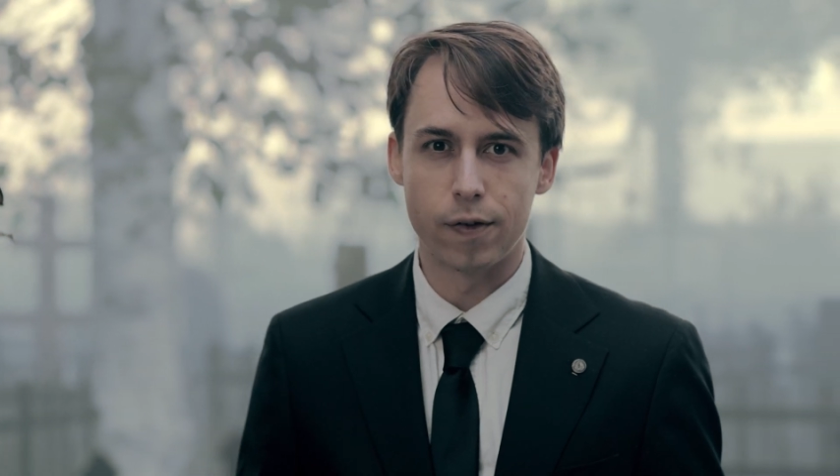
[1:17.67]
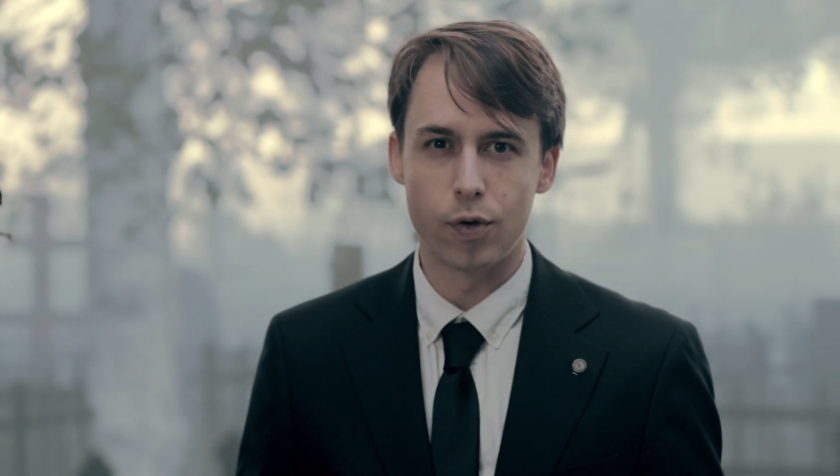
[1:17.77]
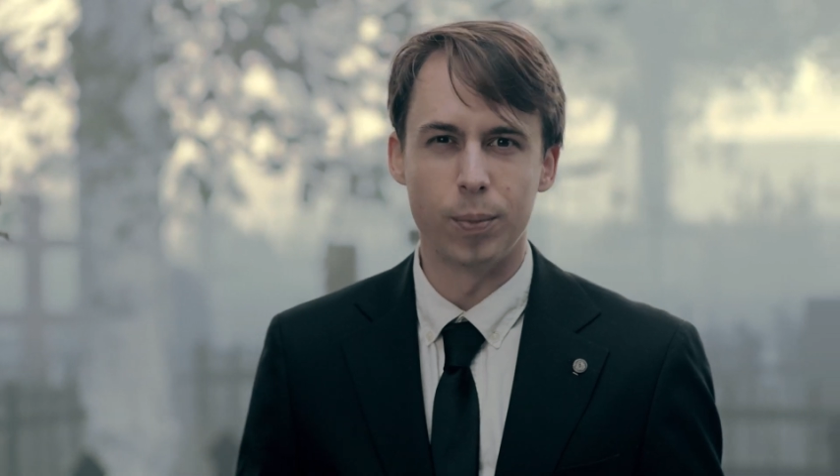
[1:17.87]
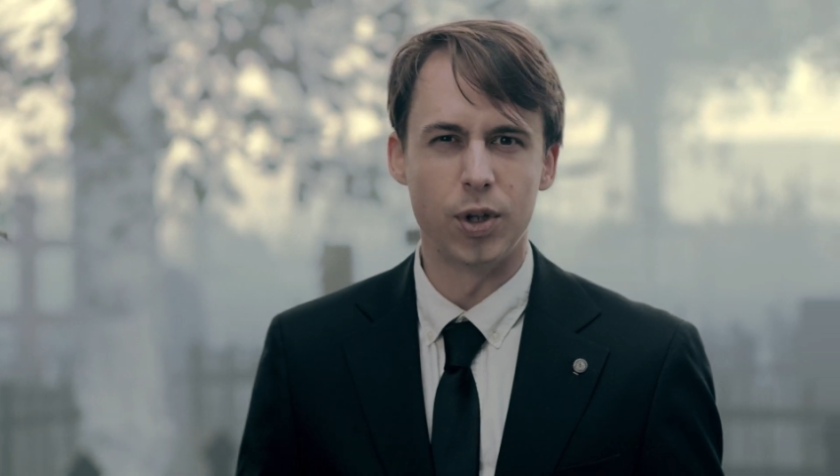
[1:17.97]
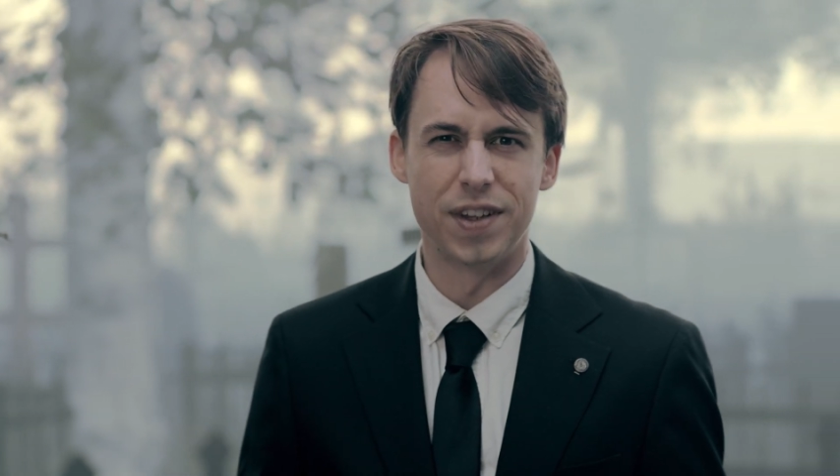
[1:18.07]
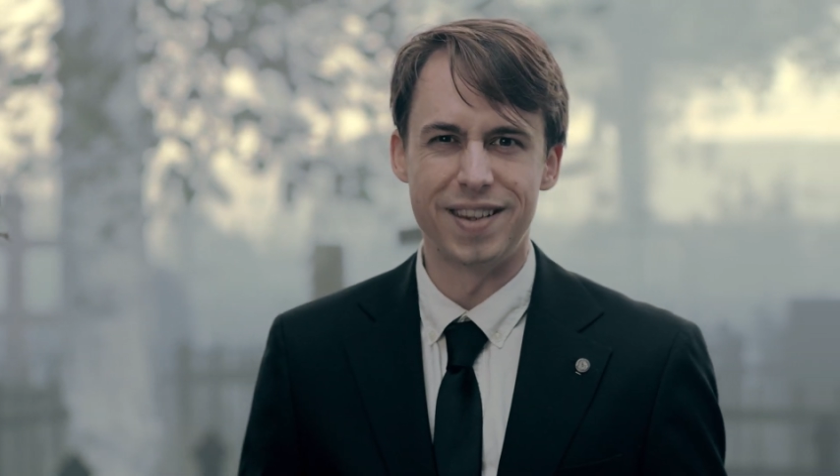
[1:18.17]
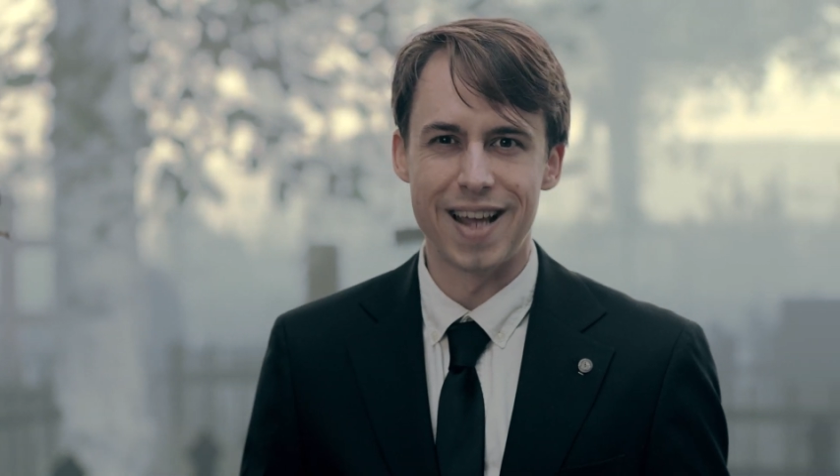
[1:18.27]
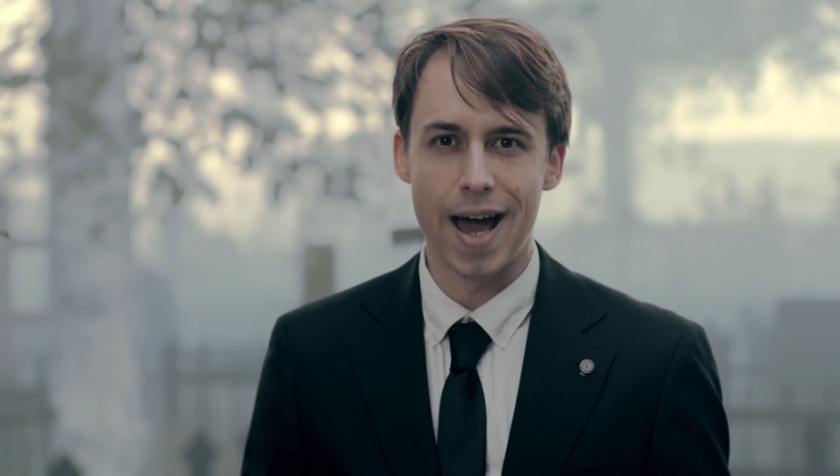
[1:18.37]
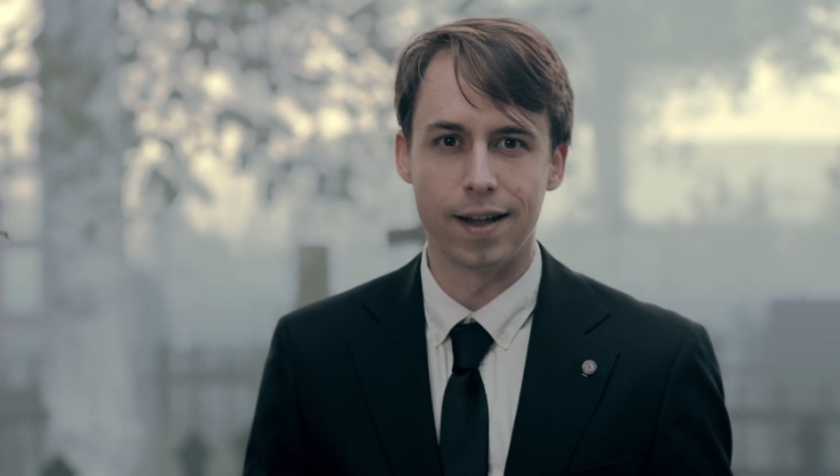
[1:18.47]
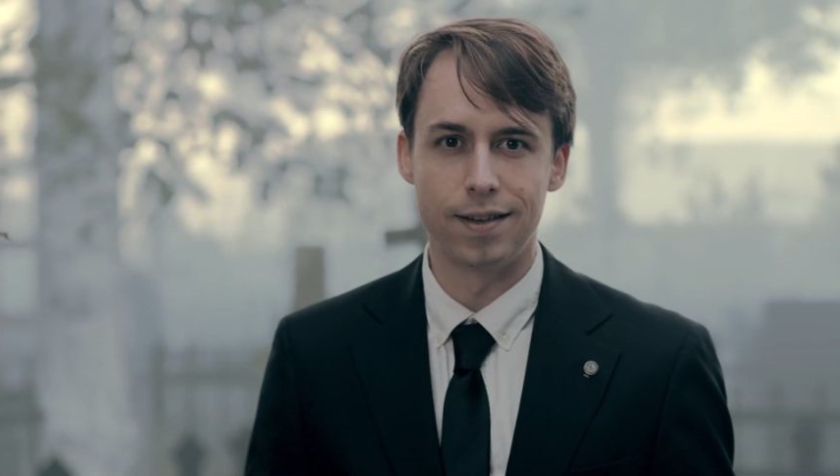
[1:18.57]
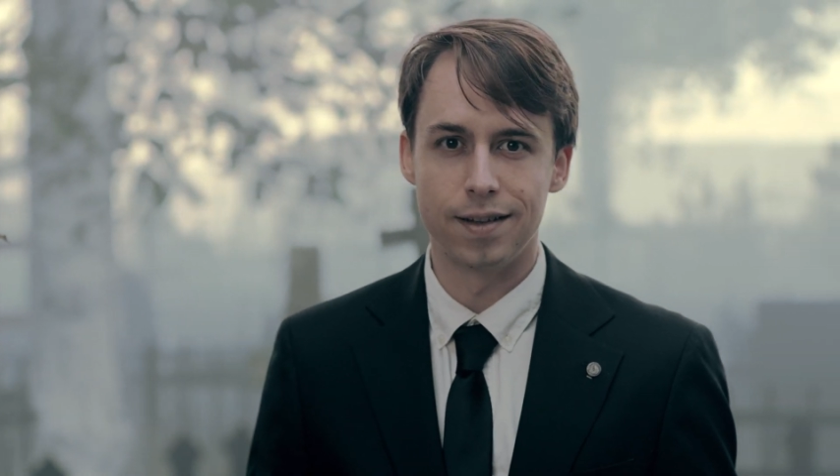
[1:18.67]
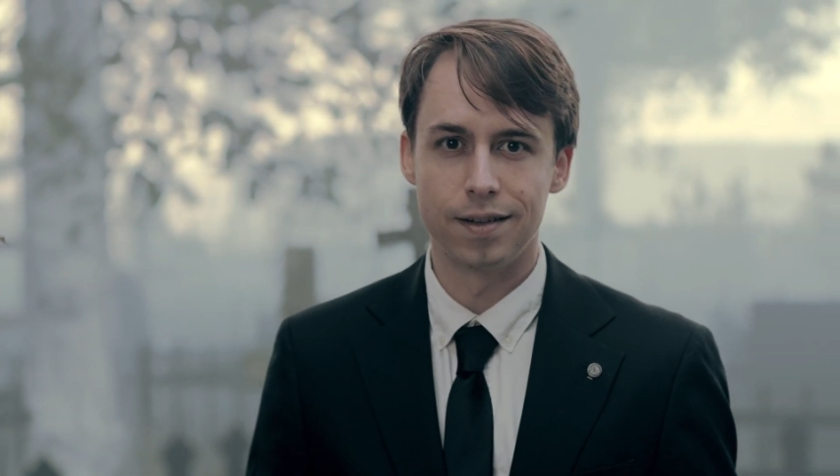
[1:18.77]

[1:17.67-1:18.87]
from the dead.